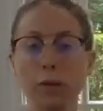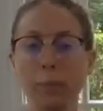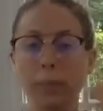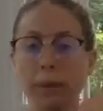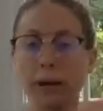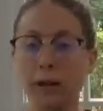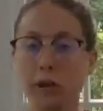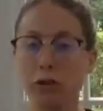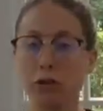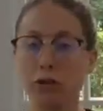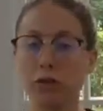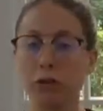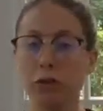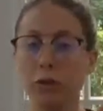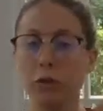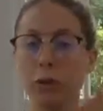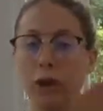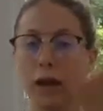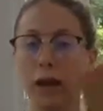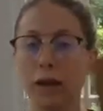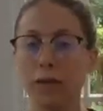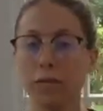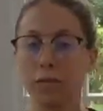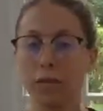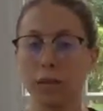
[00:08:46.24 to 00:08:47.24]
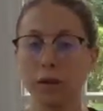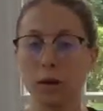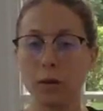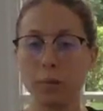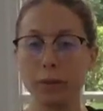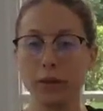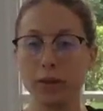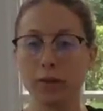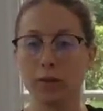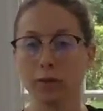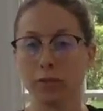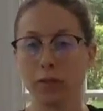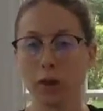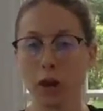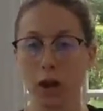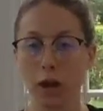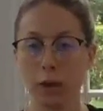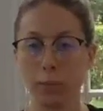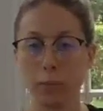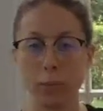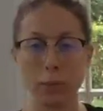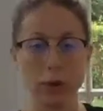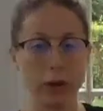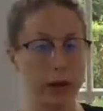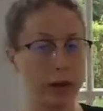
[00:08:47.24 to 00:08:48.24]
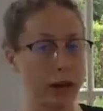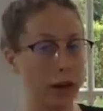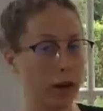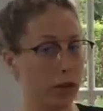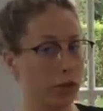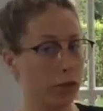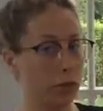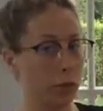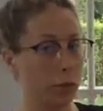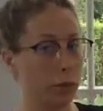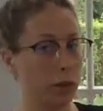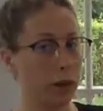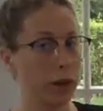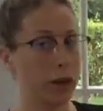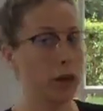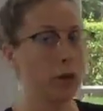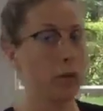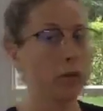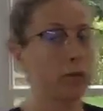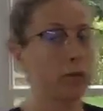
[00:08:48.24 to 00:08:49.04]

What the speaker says: but I do have a little piece of cardboard here. So I'm going to use